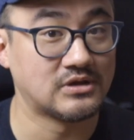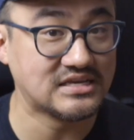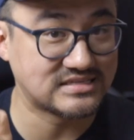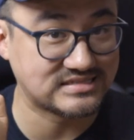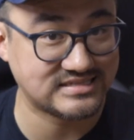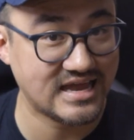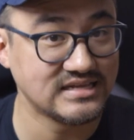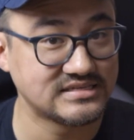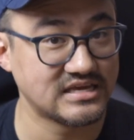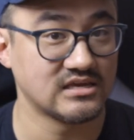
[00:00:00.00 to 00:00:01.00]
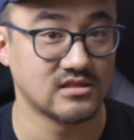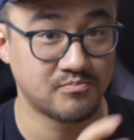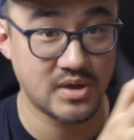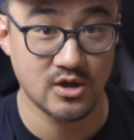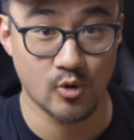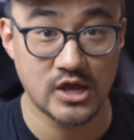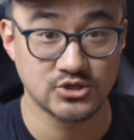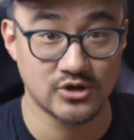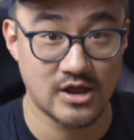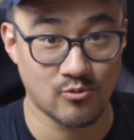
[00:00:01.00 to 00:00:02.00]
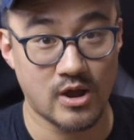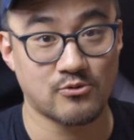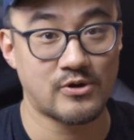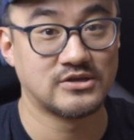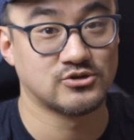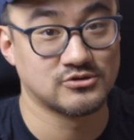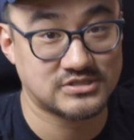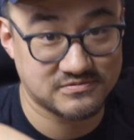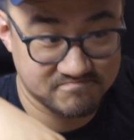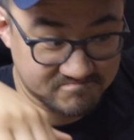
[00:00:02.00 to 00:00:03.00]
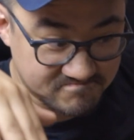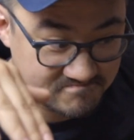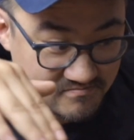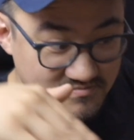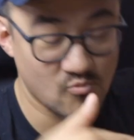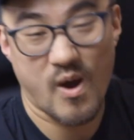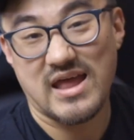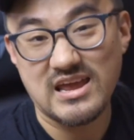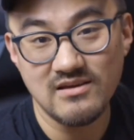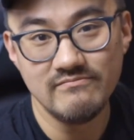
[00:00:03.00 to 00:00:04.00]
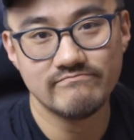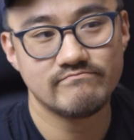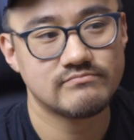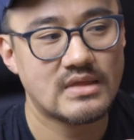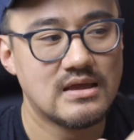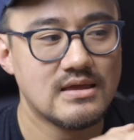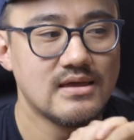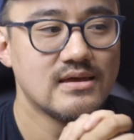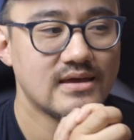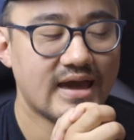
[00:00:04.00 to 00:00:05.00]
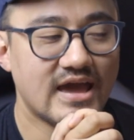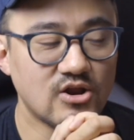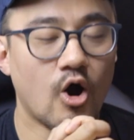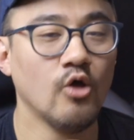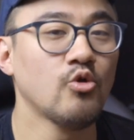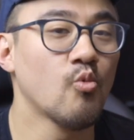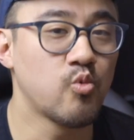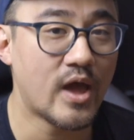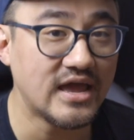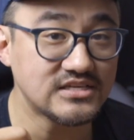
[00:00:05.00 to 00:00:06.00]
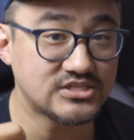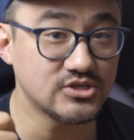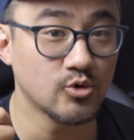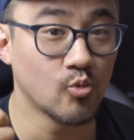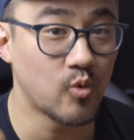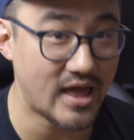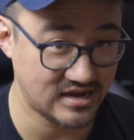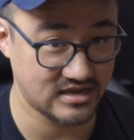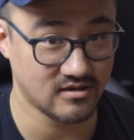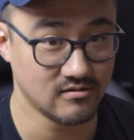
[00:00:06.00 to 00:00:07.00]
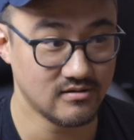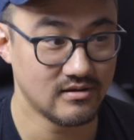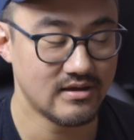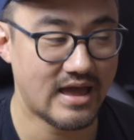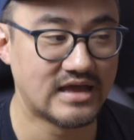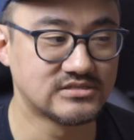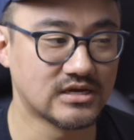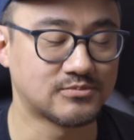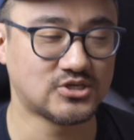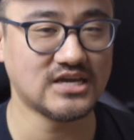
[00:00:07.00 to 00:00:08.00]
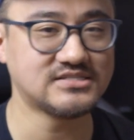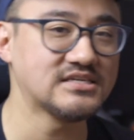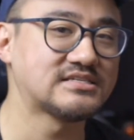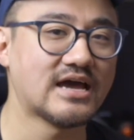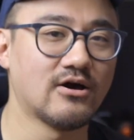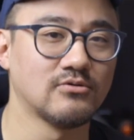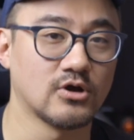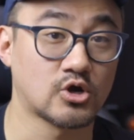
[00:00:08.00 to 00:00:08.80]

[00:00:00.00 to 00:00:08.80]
he's attending the Pink Ranger and Red Ranger's wedding, and on the way to the wedding, ends up chasing down a